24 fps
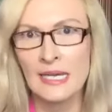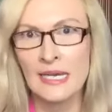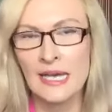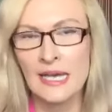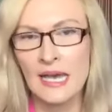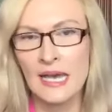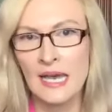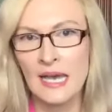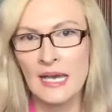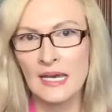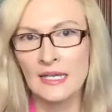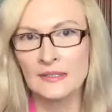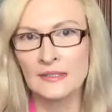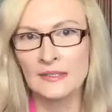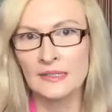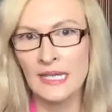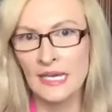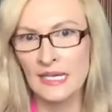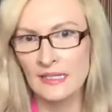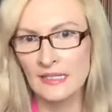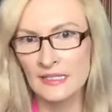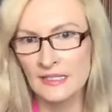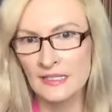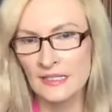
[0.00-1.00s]
And
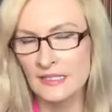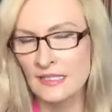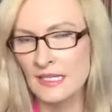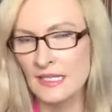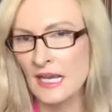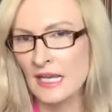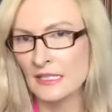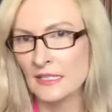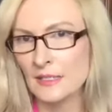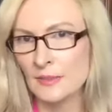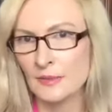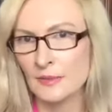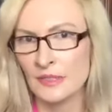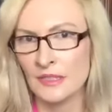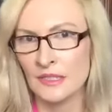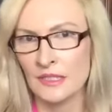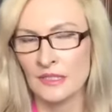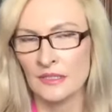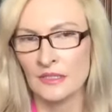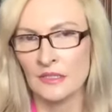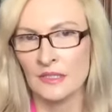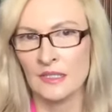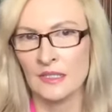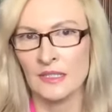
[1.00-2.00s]
that is exactly what they
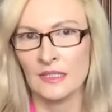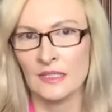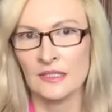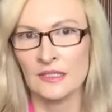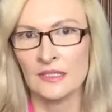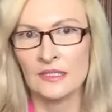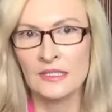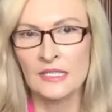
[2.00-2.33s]
did.